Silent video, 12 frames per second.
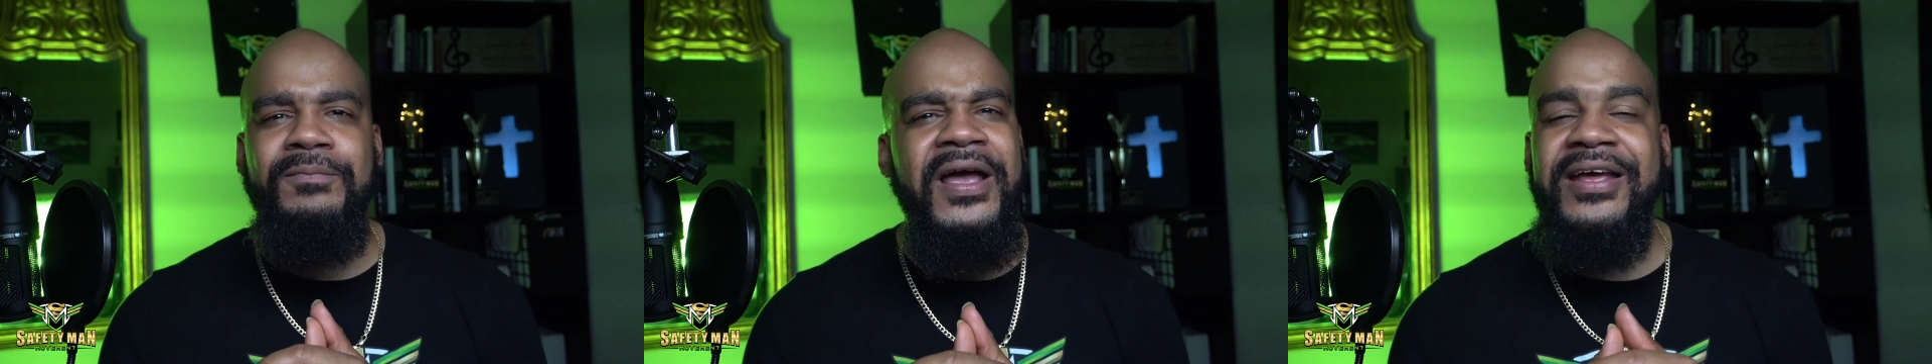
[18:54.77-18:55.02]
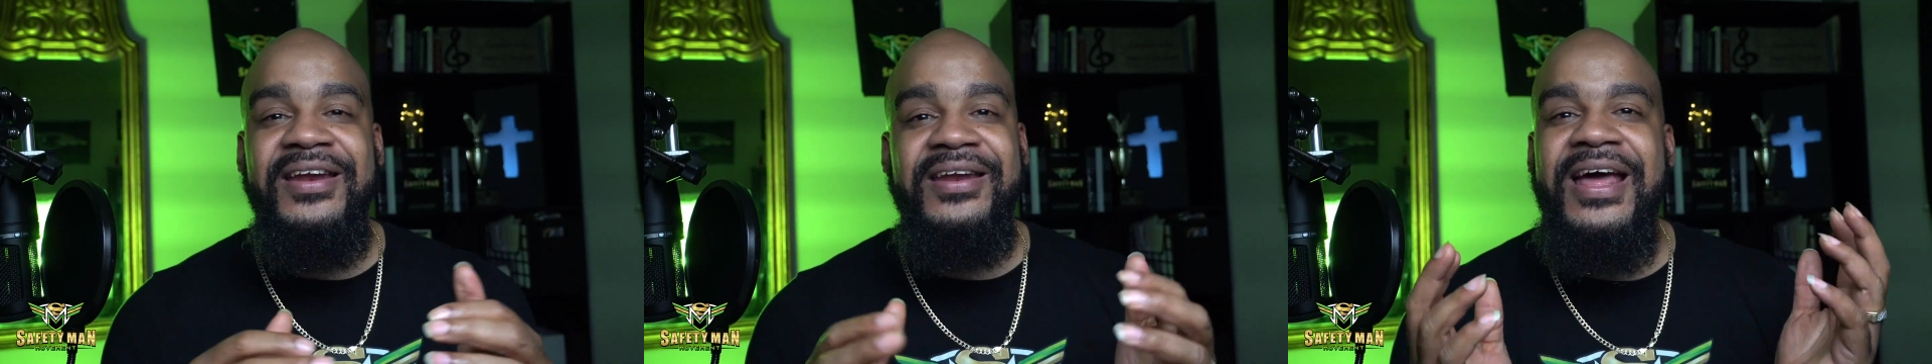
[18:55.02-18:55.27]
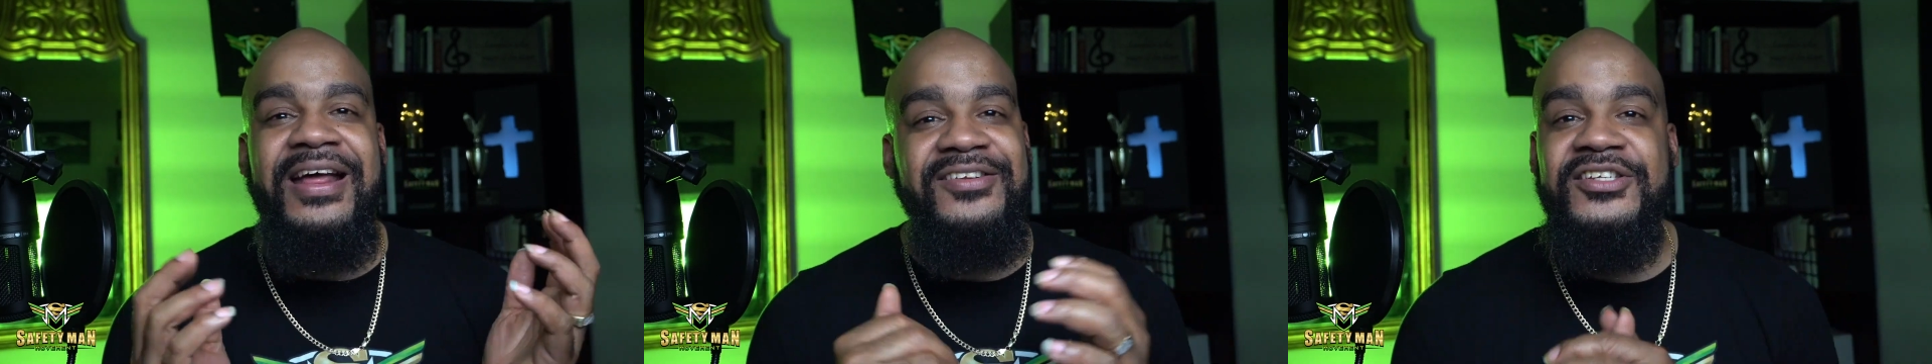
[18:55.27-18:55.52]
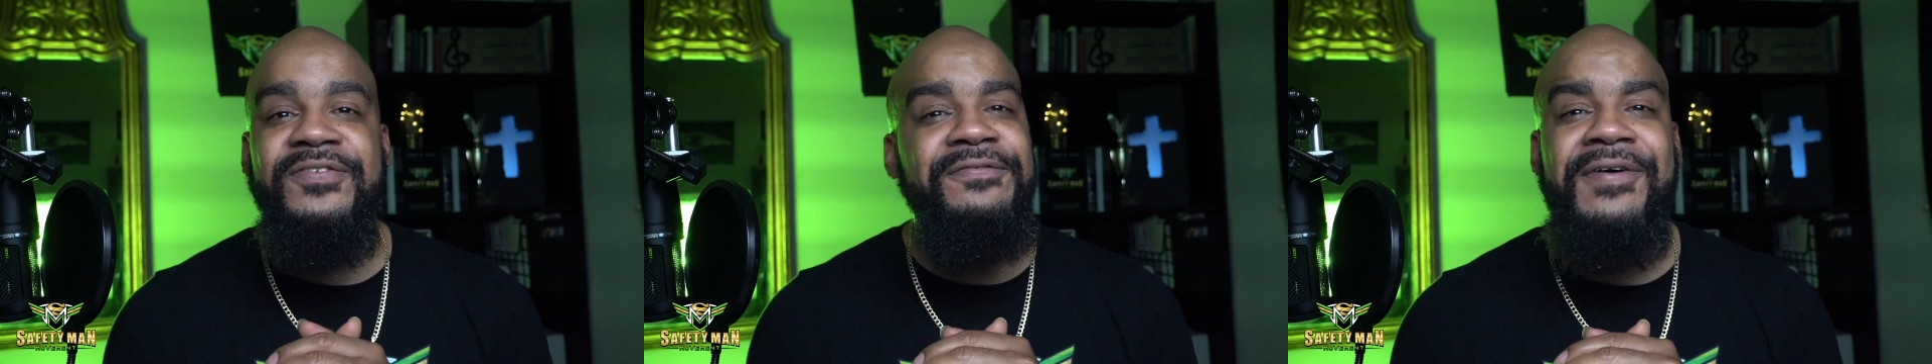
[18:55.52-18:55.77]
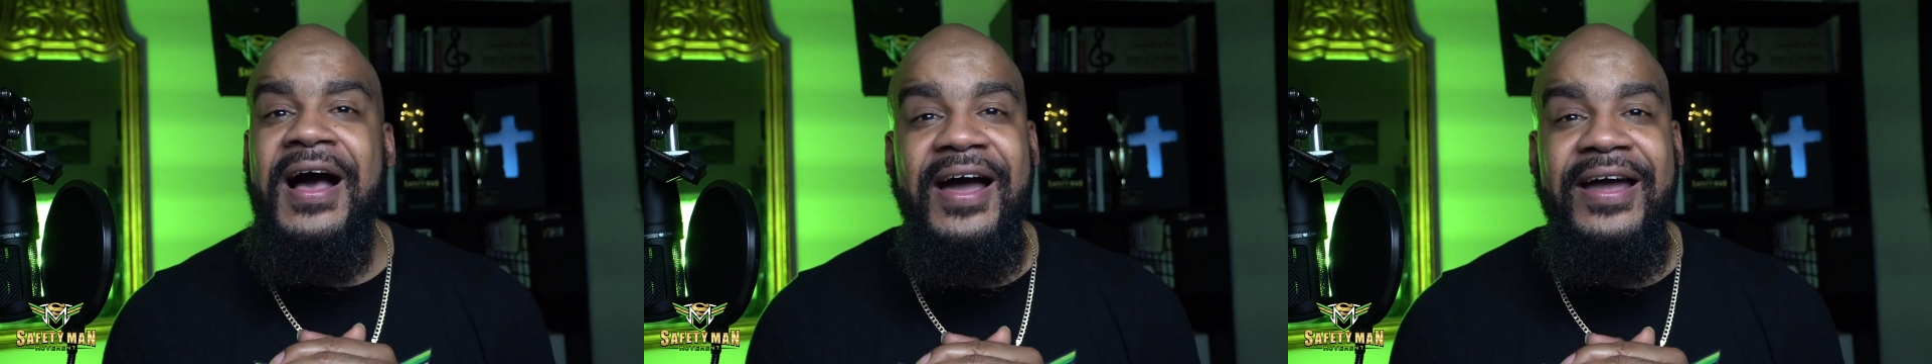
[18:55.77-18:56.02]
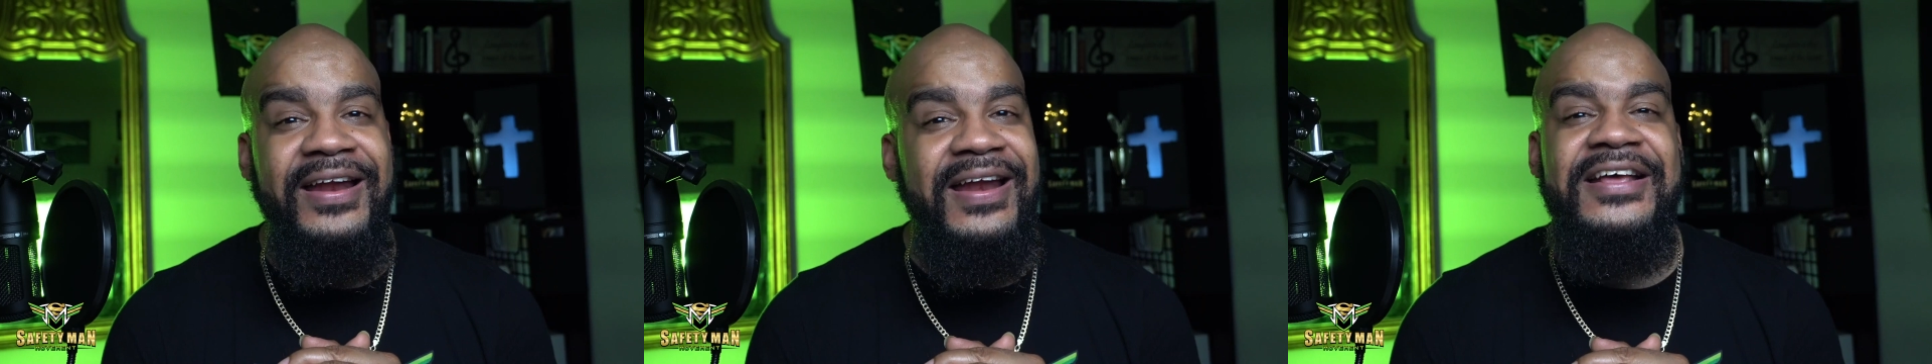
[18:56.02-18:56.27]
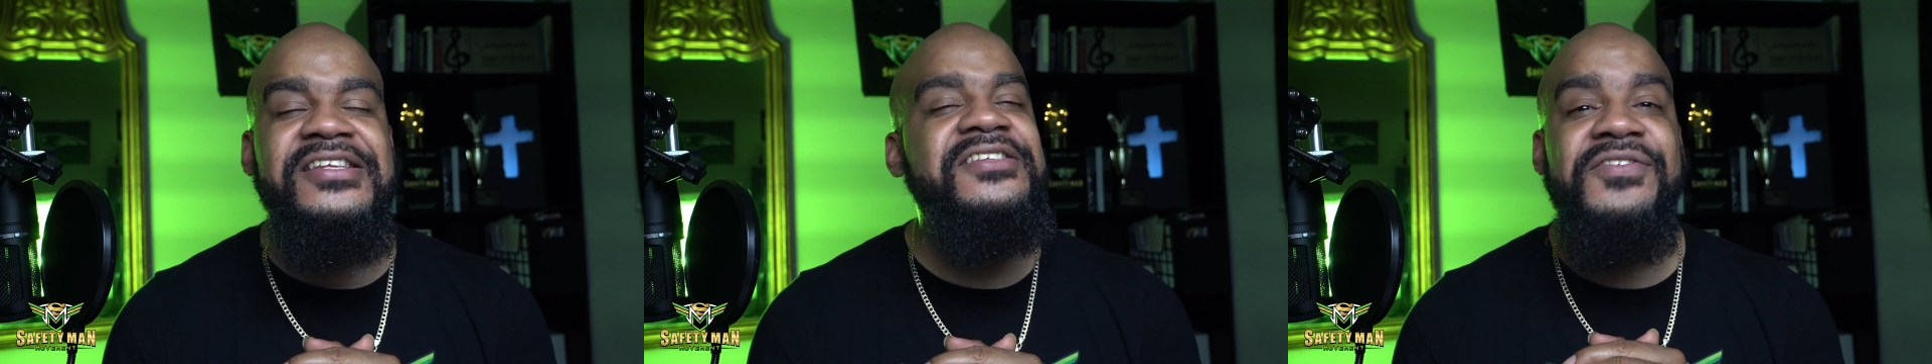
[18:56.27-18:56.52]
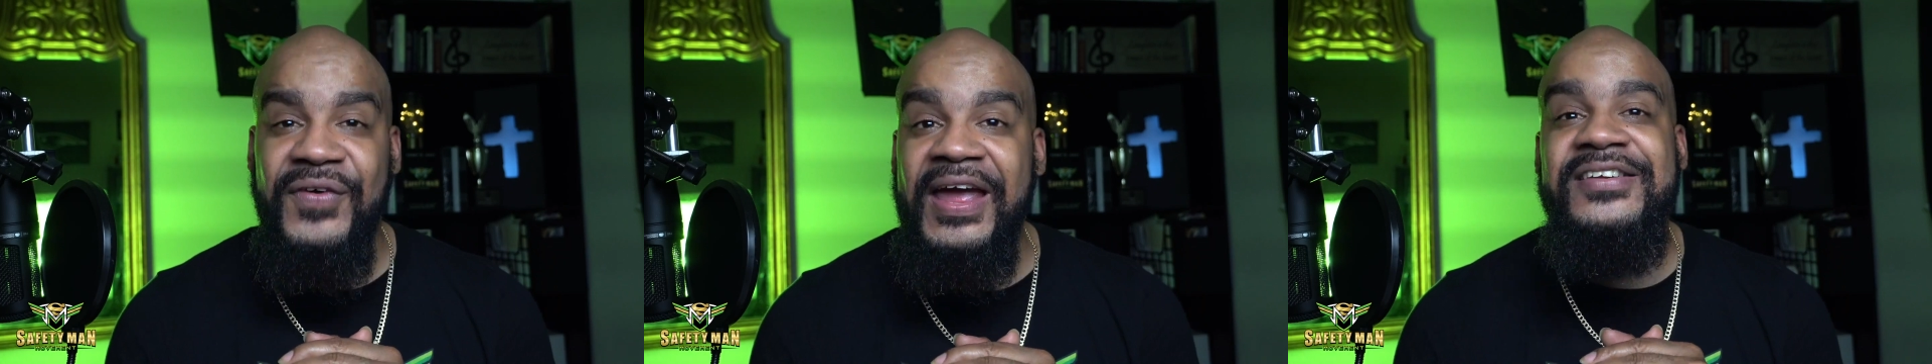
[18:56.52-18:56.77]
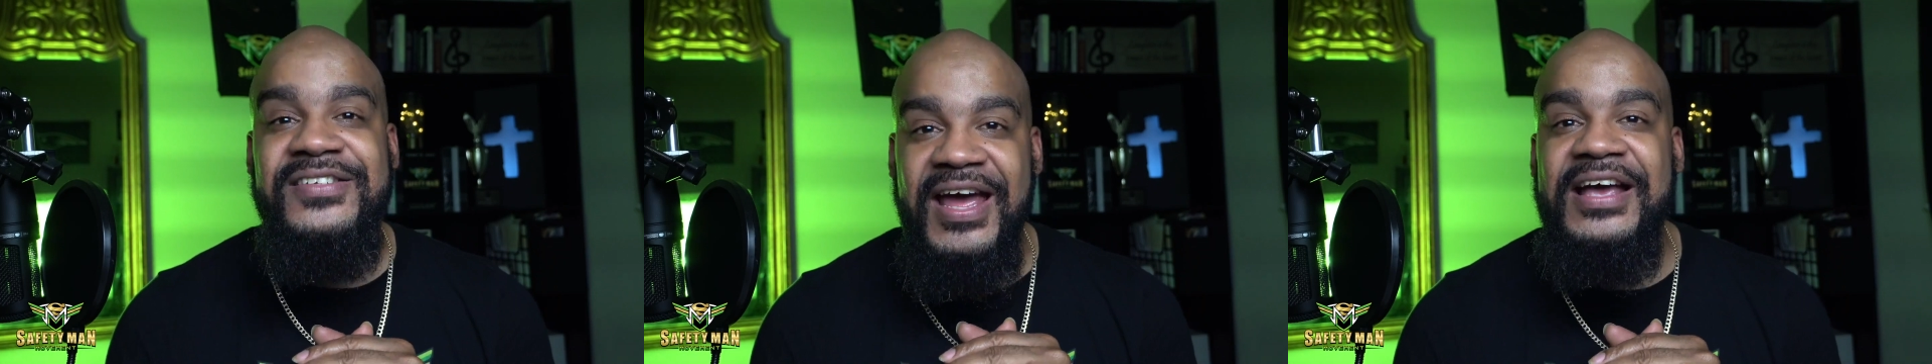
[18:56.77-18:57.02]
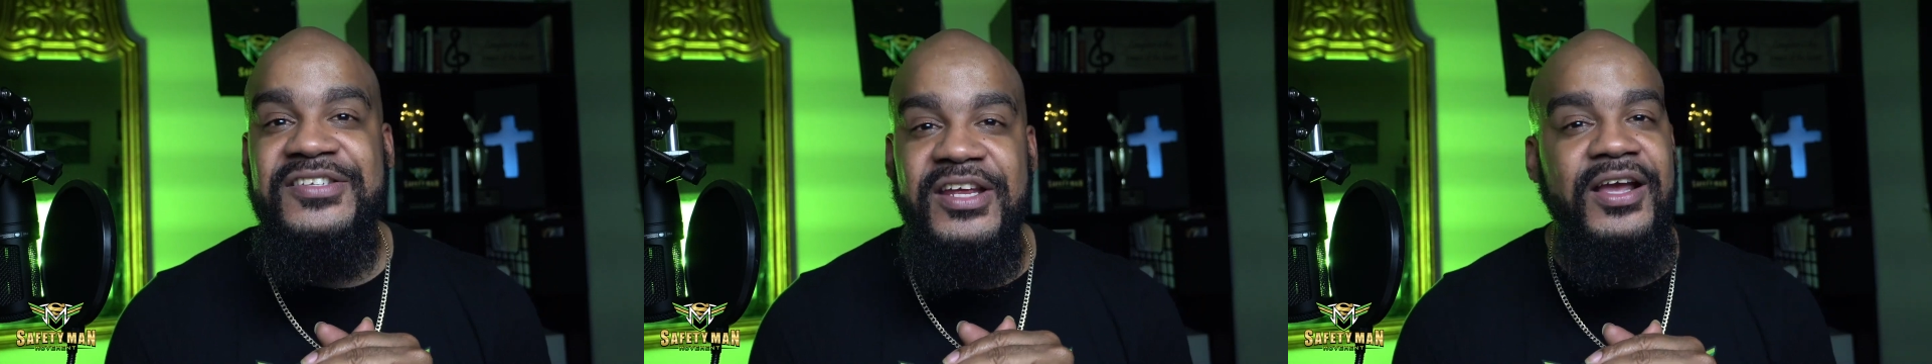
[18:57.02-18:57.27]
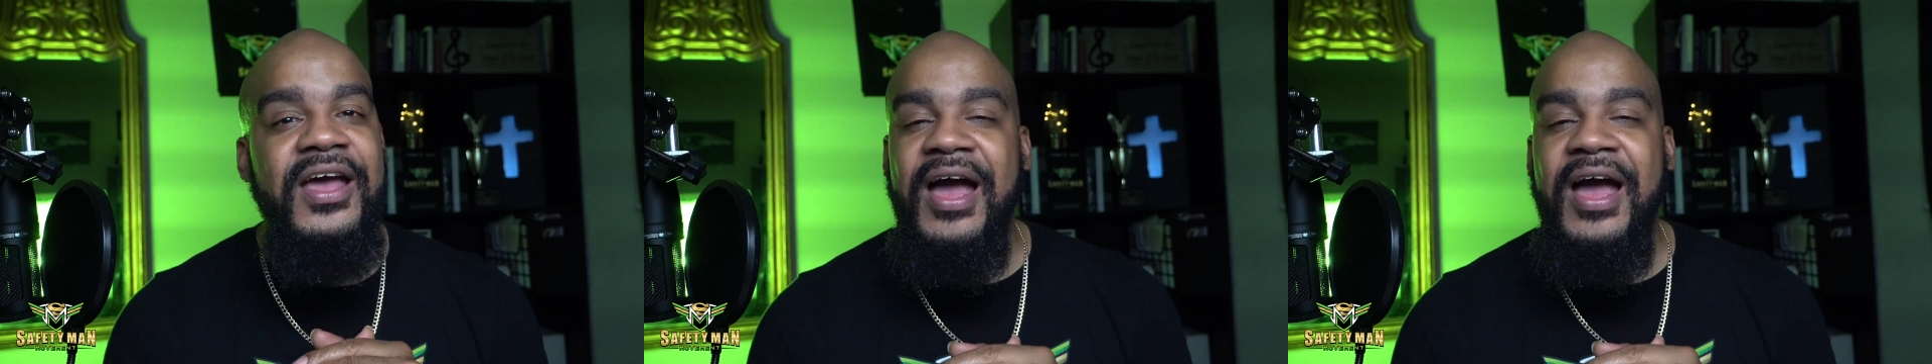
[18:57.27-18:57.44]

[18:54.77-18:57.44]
and that's fine, and that's fantastic.